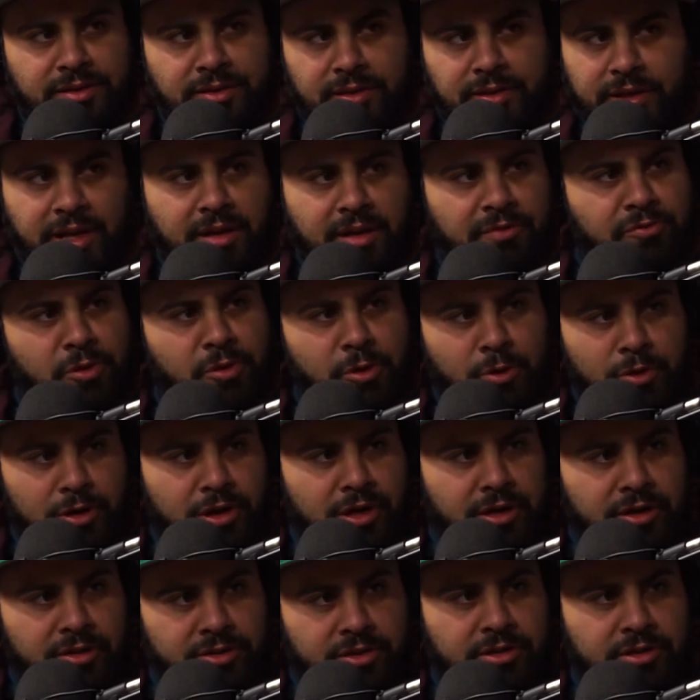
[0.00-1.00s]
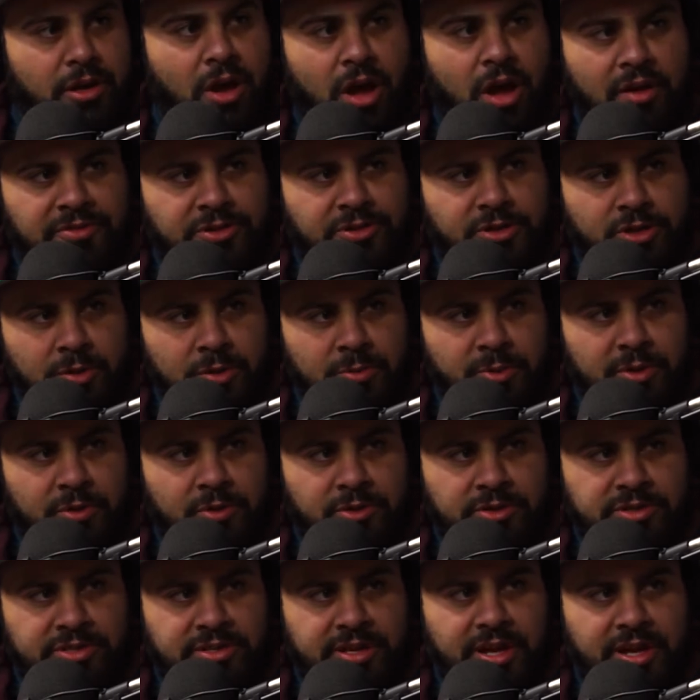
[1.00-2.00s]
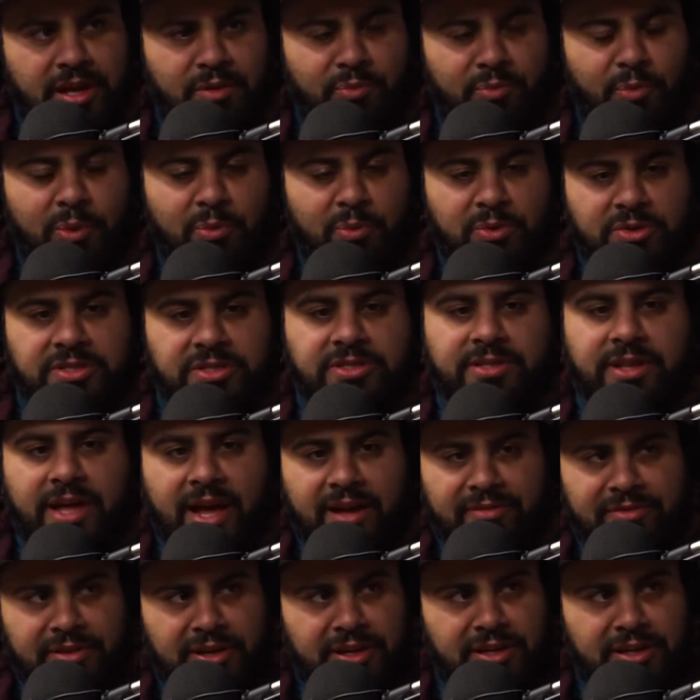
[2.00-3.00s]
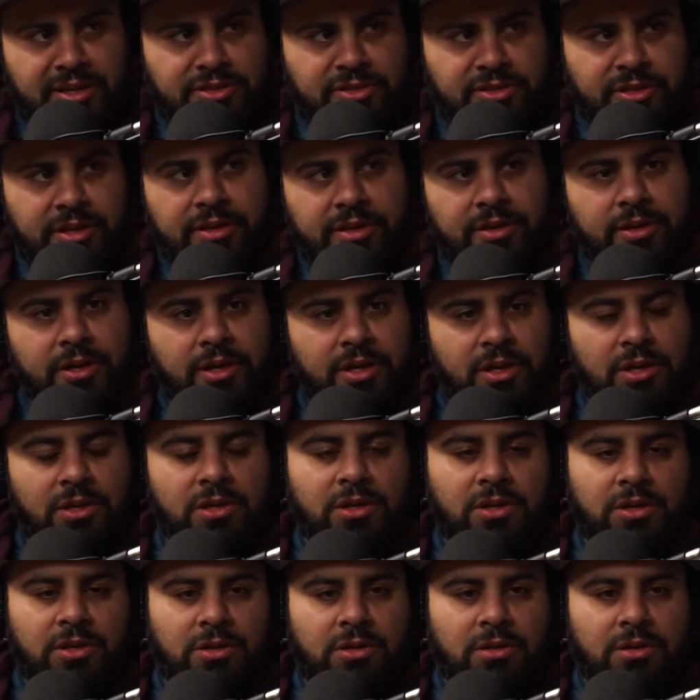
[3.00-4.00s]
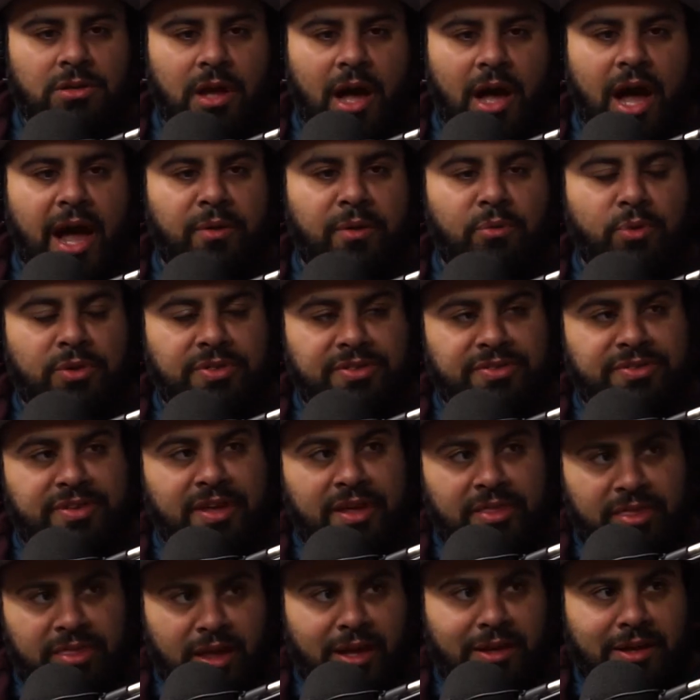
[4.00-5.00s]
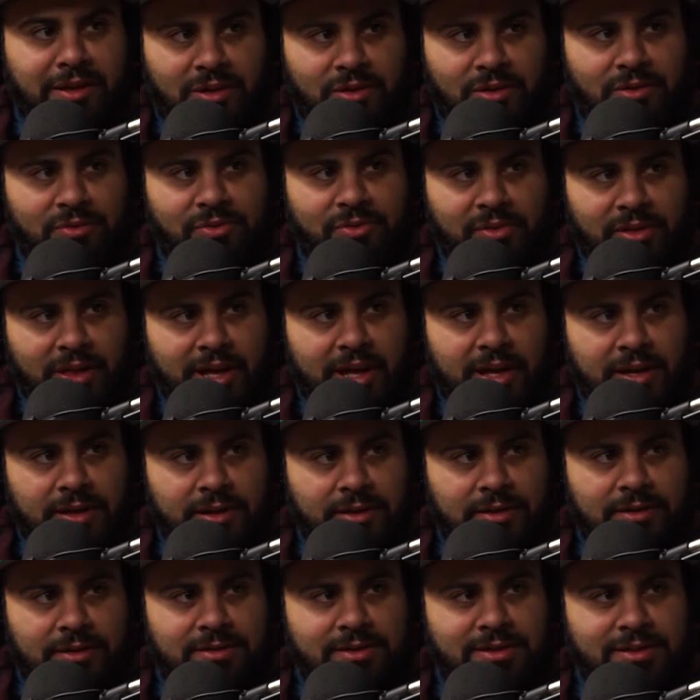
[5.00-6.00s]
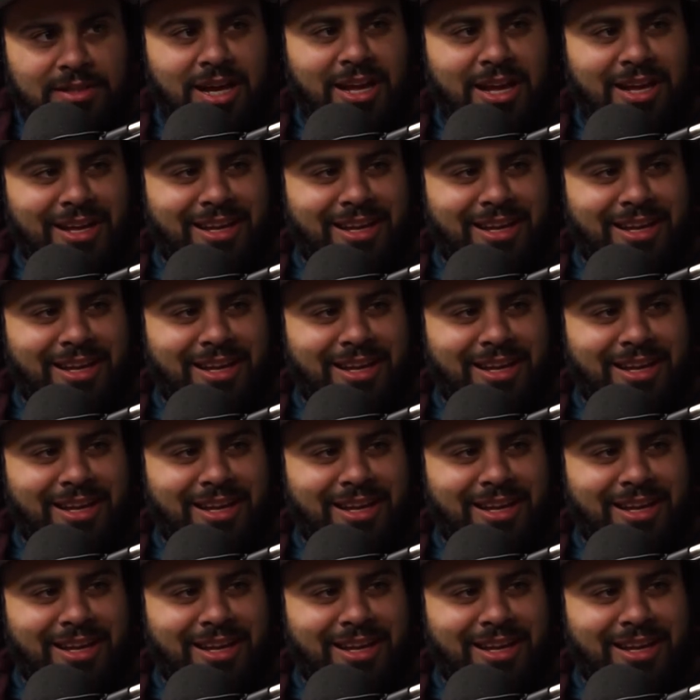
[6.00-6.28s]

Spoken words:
in a, like if we were at the coffee shop we were just at and we were just laughing at each other. I wouldn't say thank you for that.